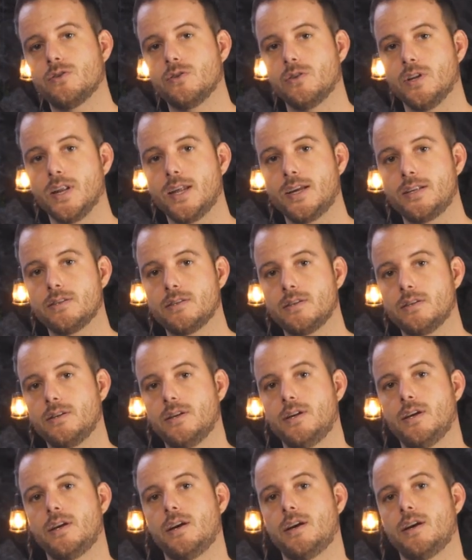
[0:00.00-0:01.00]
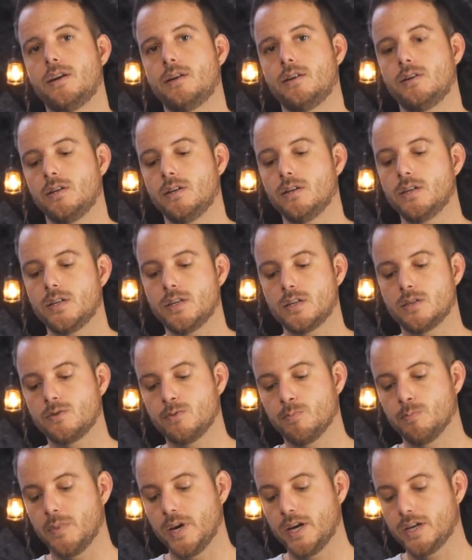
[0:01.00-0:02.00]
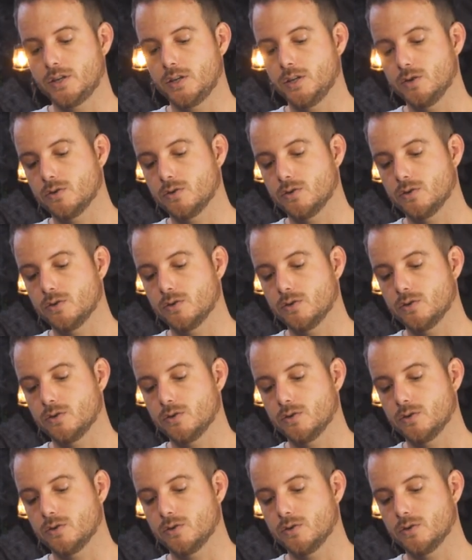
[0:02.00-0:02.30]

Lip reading: to the lens, and this makes